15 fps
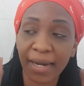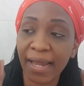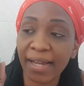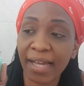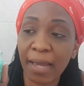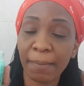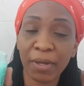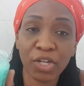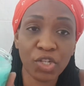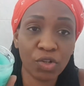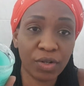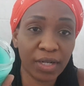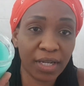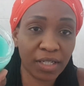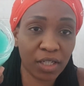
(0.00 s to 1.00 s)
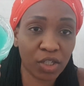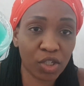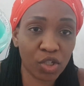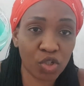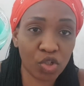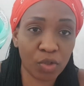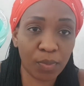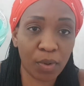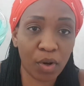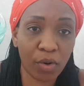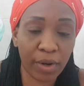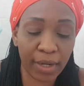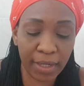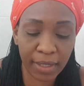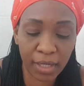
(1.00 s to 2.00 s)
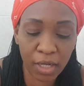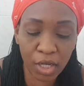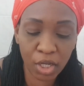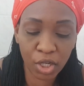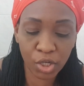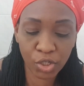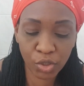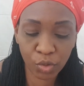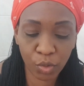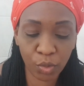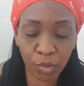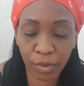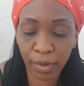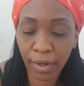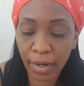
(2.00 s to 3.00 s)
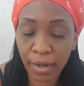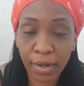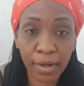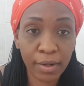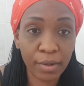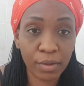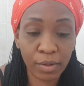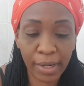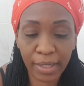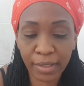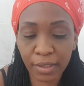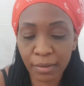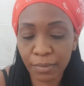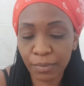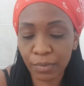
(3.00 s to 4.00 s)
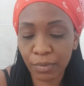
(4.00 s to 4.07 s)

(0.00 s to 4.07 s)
Like I mentioned, it is super oily. So right,